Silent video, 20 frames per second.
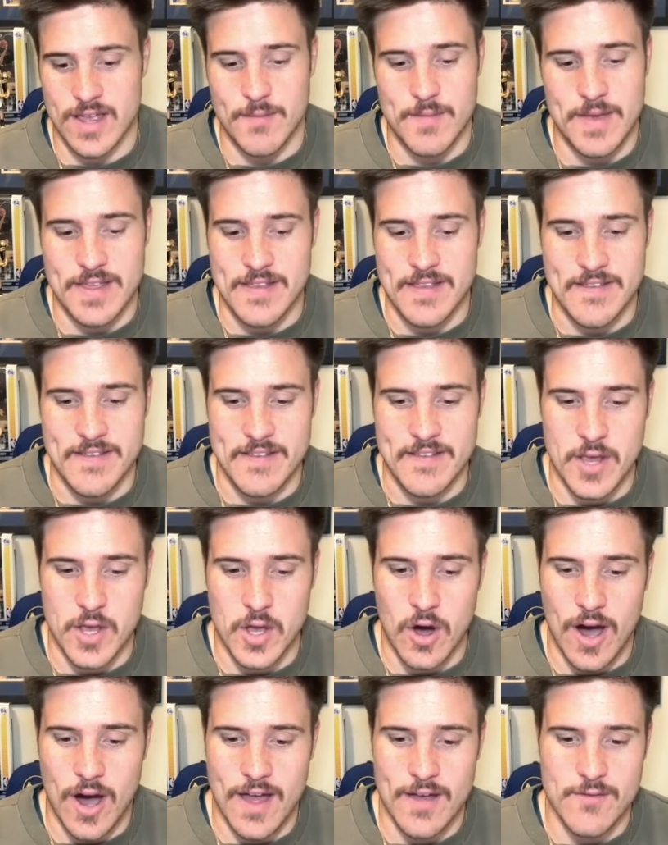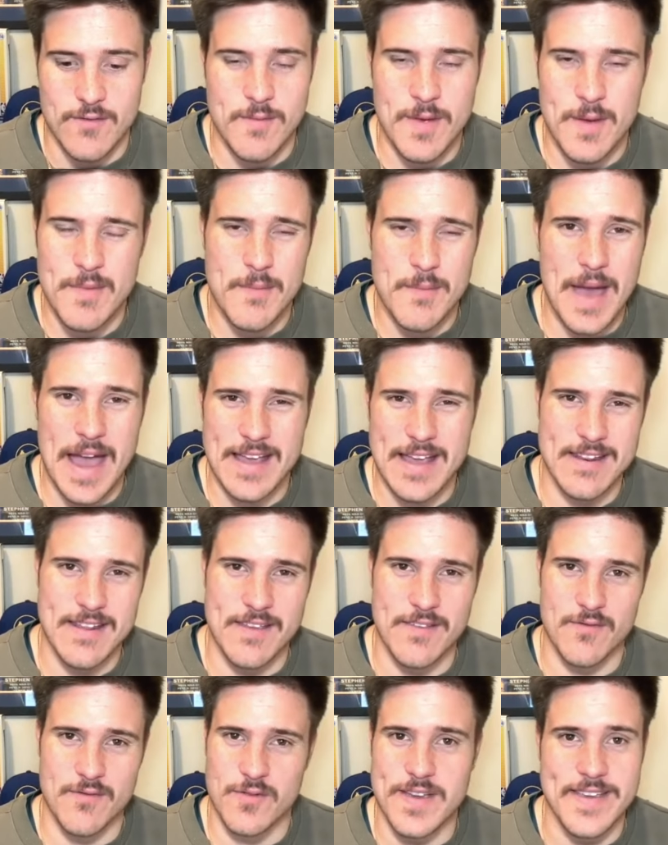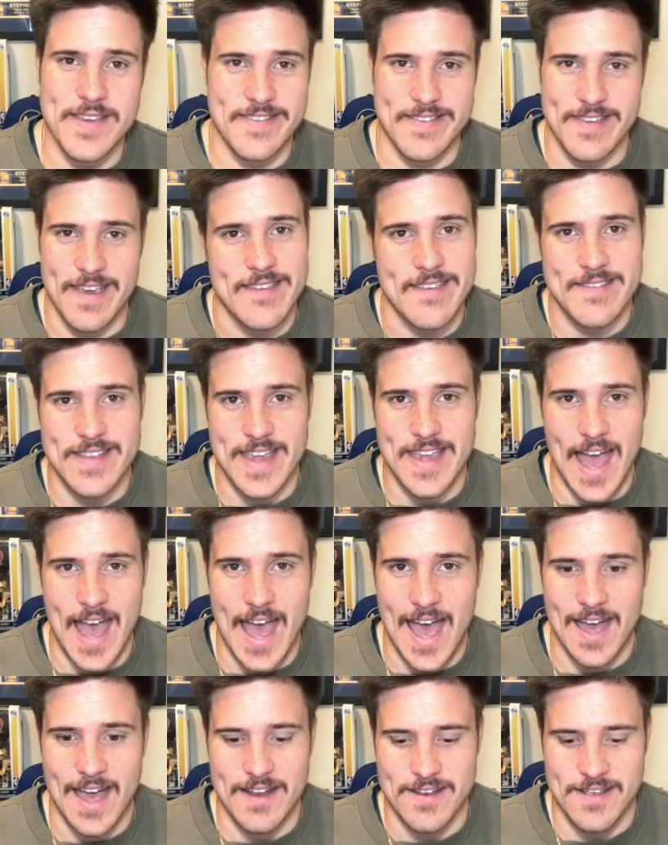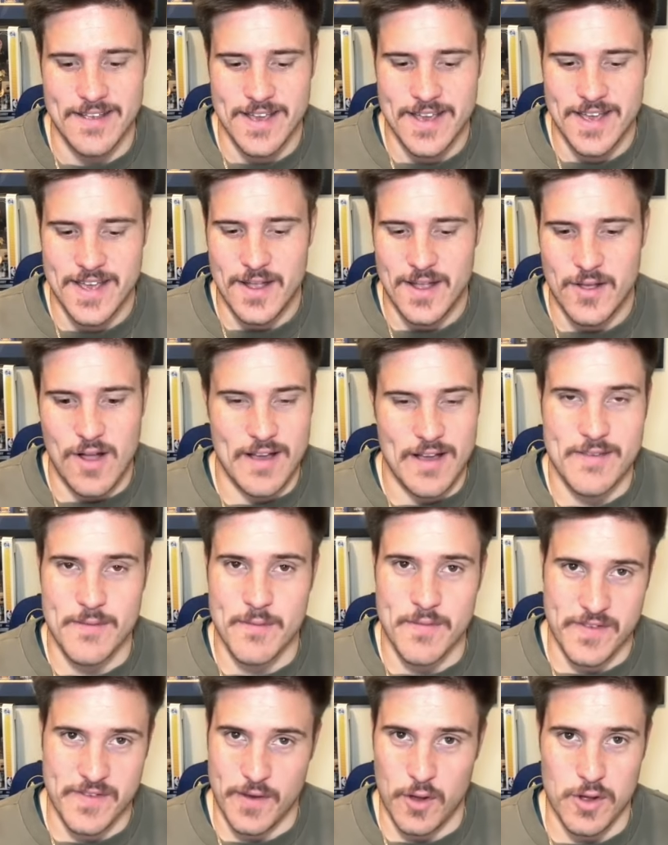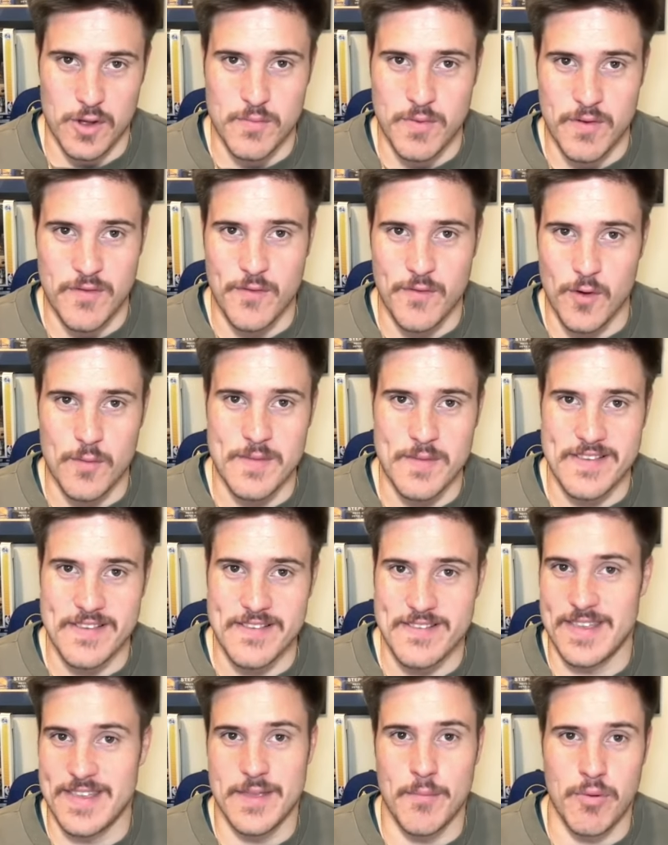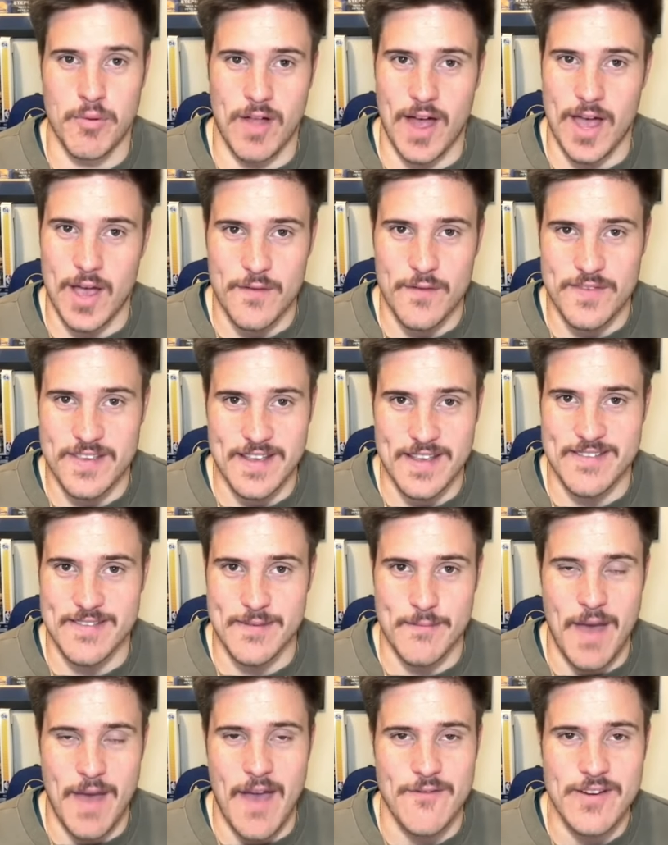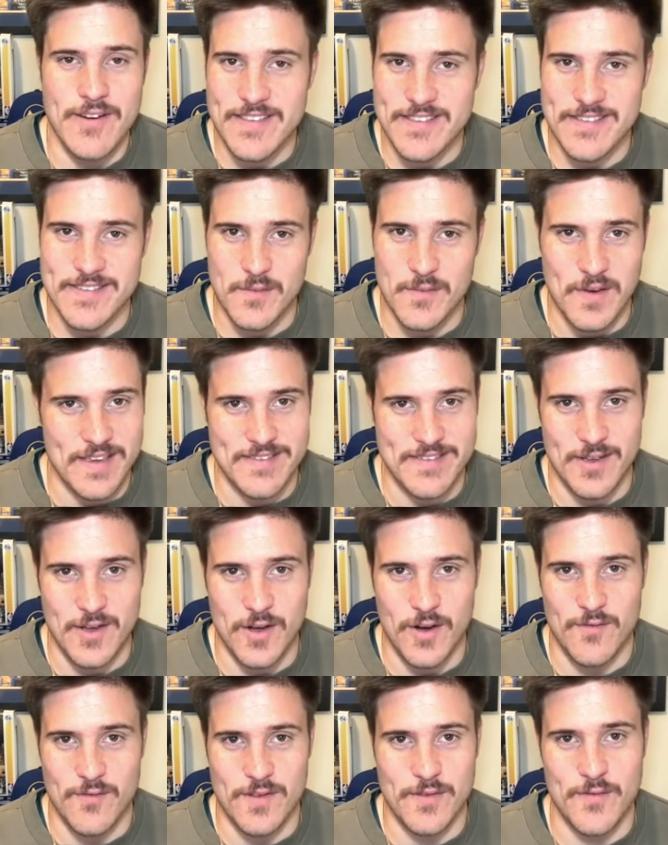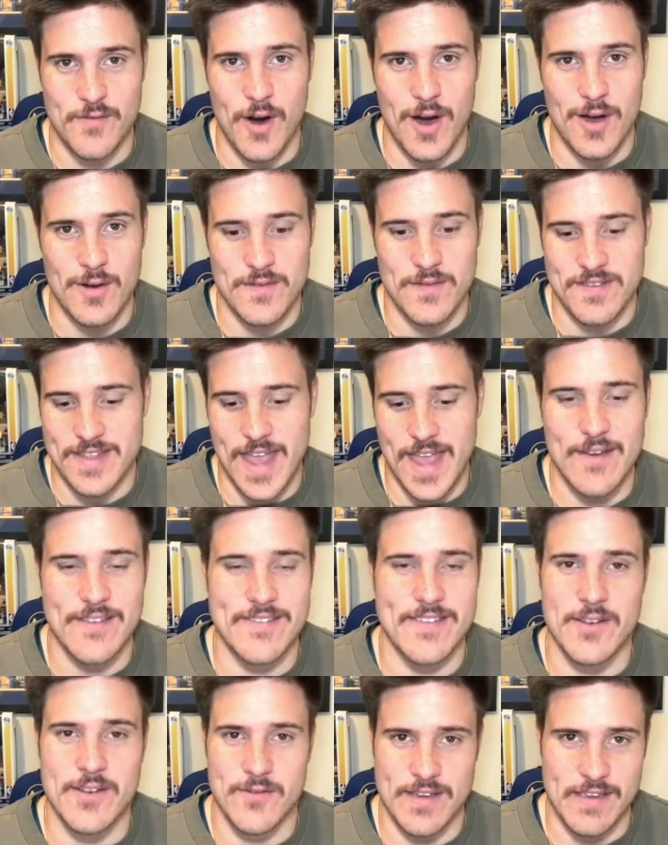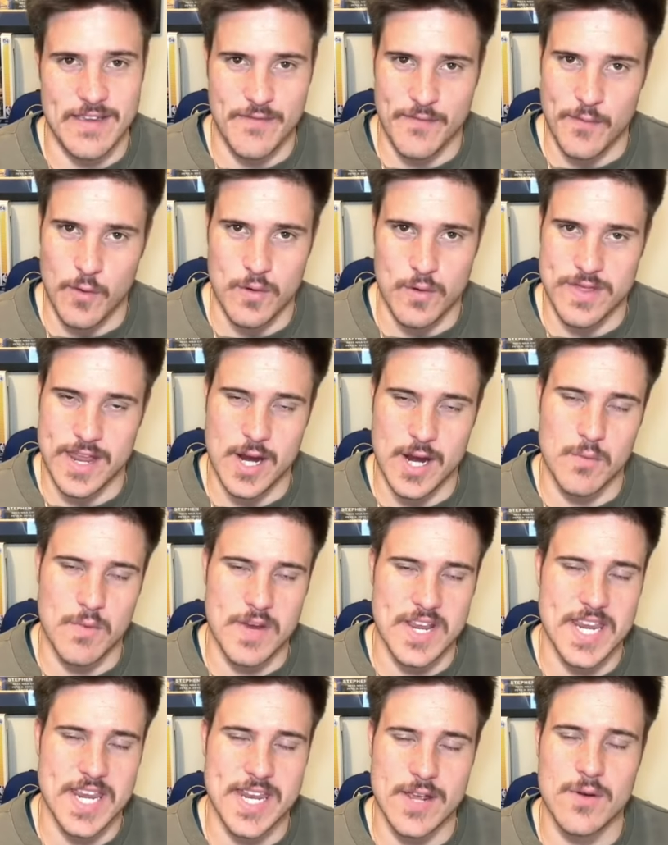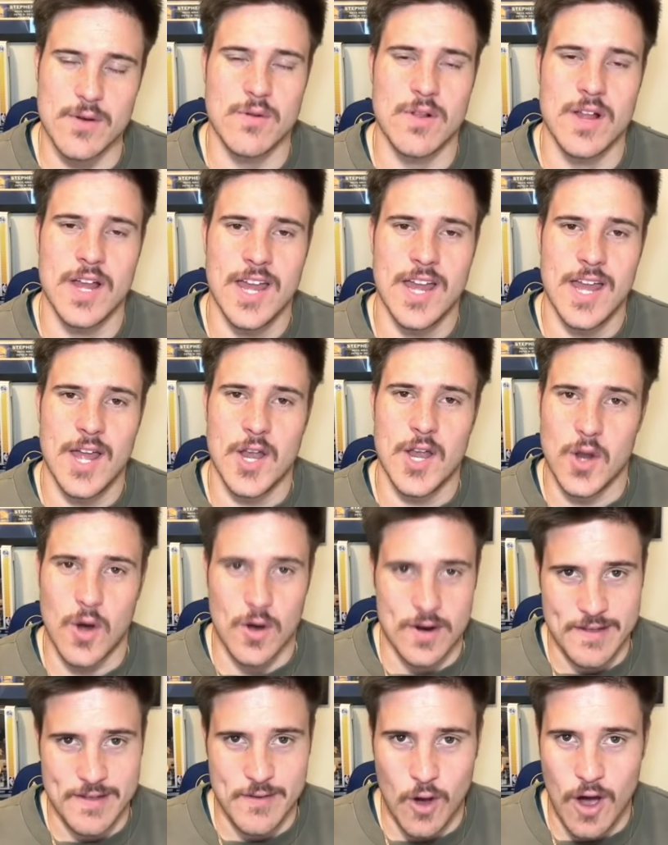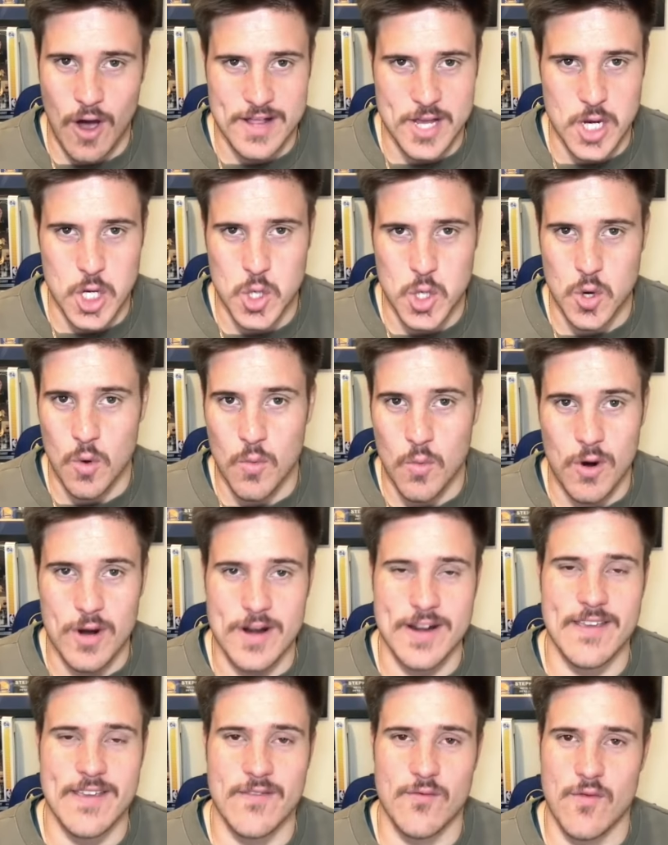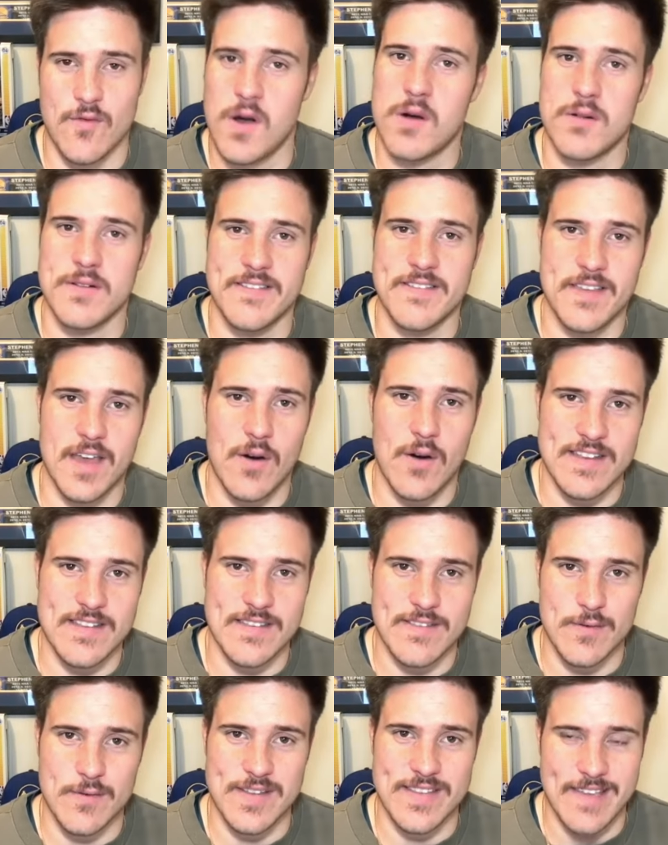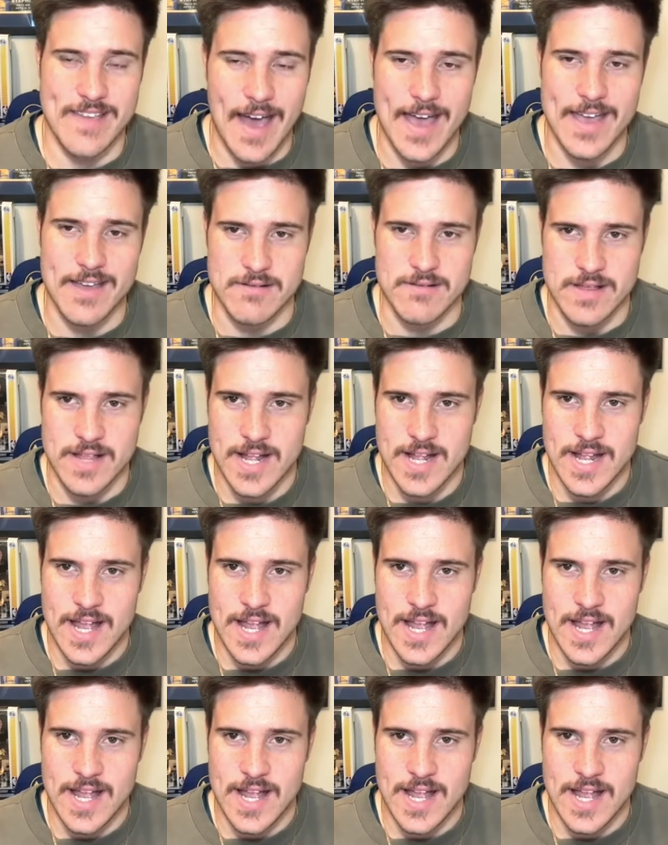I mean, this is a guy, remember back in his rookie season, he had like some solid performances in the playoffs against the Mavericks in the Western Conference Finals, and now he's entering his fourth year and we're still not entirely sure what his role is going to entail.